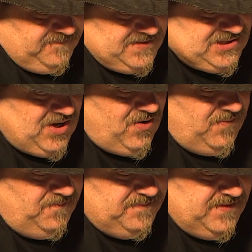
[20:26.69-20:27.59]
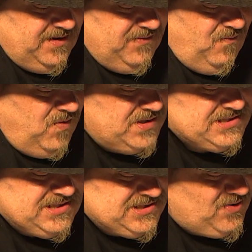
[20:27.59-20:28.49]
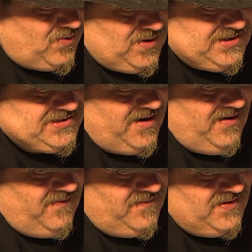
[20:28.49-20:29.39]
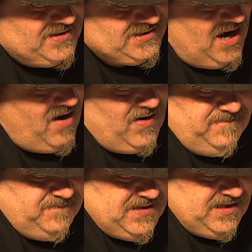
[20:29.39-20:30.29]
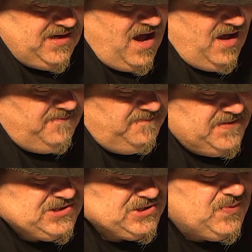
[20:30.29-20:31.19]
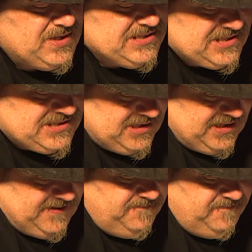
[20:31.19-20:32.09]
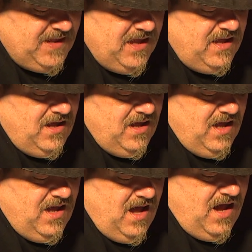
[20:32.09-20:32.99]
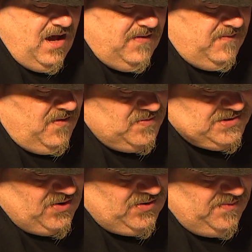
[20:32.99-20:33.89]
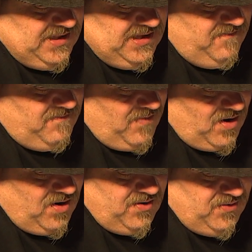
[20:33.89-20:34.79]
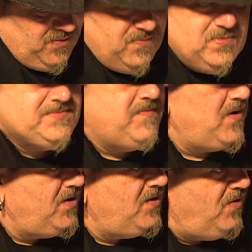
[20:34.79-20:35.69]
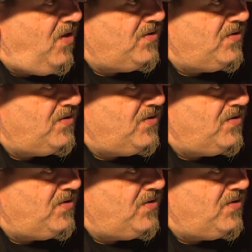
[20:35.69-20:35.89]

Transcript: So, what's the stories of the siren? The Sweet Cicely was ultimately who was murdered along